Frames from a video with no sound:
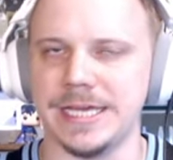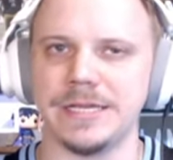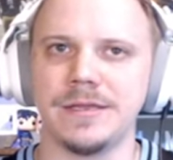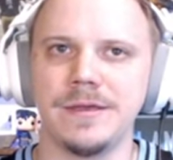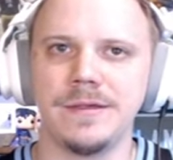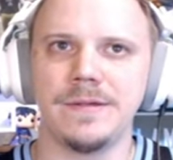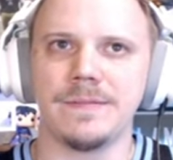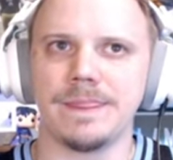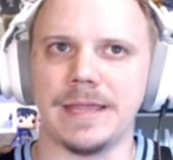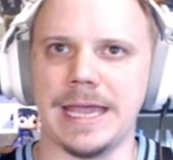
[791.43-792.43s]
end.
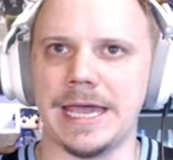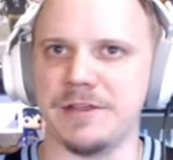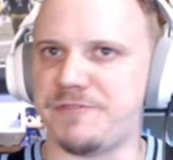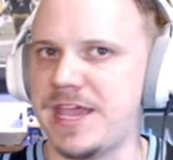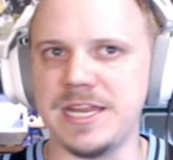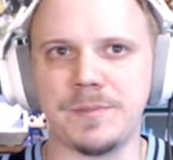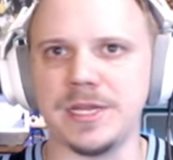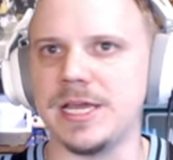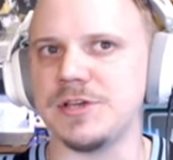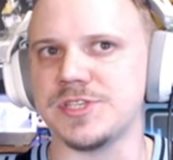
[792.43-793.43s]
And if
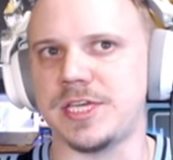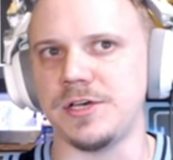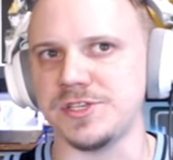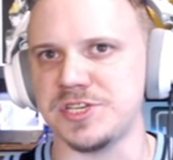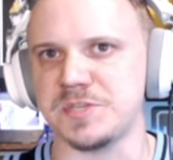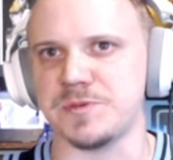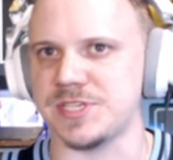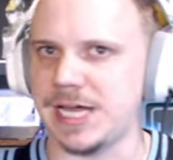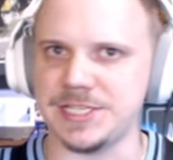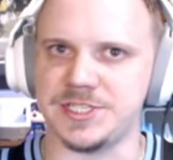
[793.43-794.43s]
anybody else kills us
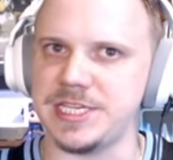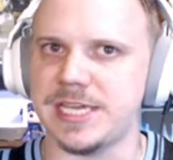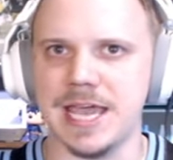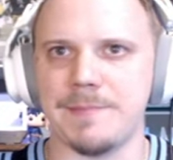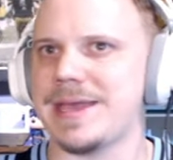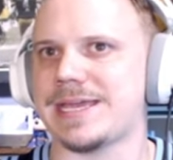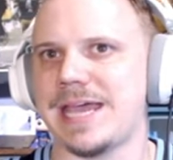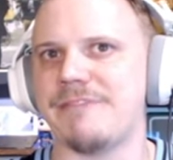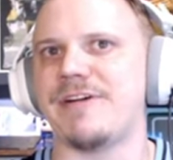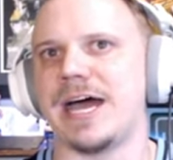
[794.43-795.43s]
besides DK
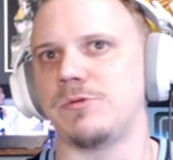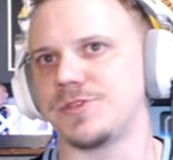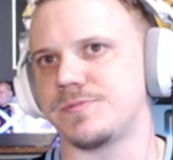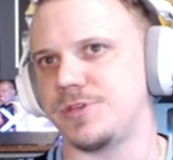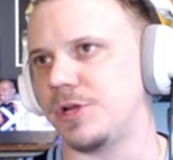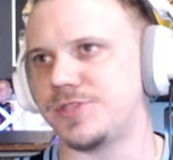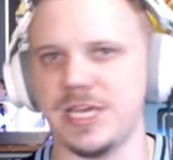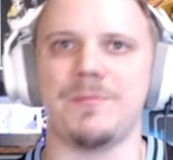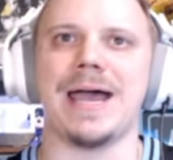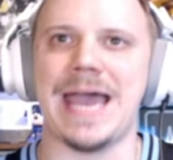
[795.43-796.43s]
Metcalf, I will, you know, tip my